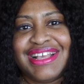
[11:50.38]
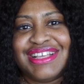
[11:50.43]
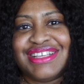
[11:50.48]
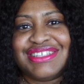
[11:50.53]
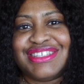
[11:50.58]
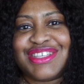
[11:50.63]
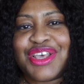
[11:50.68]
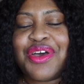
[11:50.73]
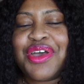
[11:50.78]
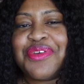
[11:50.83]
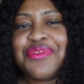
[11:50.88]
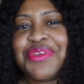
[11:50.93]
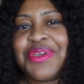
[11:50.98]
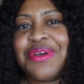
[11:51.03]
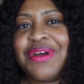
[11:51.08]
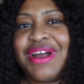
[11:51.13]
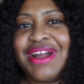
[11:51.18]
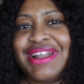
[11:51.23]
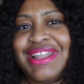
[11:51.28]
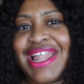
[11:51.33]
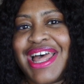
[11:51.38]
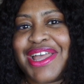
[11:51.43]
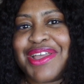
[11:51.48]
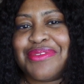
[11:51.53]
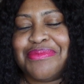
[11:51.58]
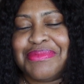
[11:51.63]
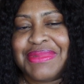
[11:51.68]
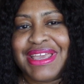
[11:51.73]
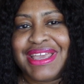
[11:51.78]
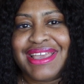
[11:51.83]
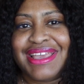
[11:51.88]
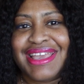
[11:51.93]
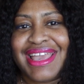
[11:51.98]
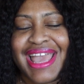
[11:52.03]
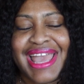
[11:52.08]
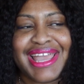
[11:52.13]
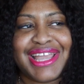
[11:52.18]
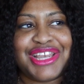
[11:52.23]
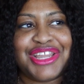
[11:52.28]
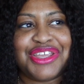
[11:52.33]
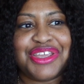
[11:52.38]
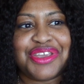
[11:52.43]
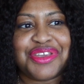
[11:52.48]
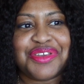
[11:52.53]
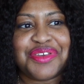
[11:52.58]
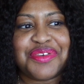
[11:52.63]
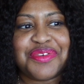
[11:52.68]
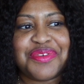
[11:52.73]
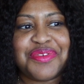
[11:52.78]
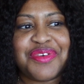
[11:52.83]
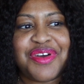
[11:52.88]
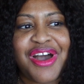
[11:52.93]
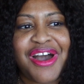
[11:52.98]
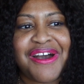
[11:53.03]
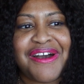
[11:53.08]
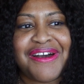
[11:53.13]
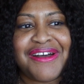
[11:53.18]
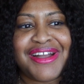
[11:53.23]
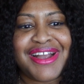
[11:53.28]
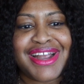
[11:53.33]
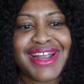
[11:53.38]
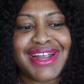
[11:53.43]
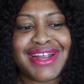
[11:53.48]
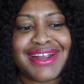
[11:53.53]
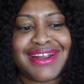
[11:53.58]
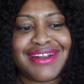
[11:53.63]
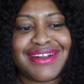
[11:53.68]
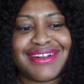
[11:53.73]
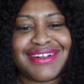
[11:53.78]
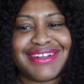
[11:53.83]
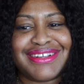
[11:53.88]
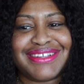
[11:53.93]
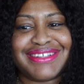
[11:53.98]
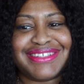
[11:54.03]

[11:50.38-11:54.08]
So if you are like me and you are,